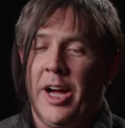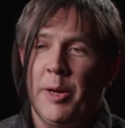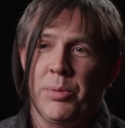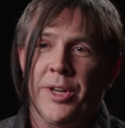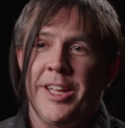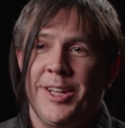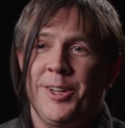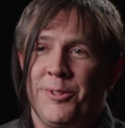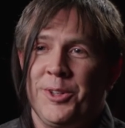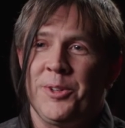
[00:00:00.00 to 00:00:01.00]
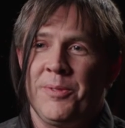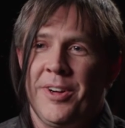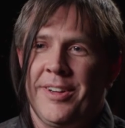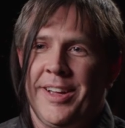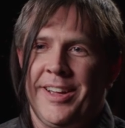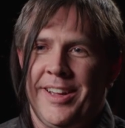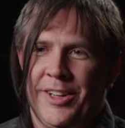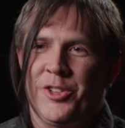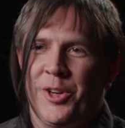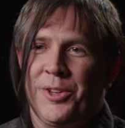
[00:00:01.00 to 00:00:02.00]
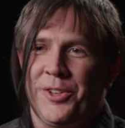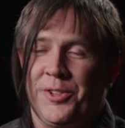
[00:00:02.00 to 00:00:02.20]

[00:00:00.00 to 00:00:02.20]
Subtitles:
I bring it in a room and show it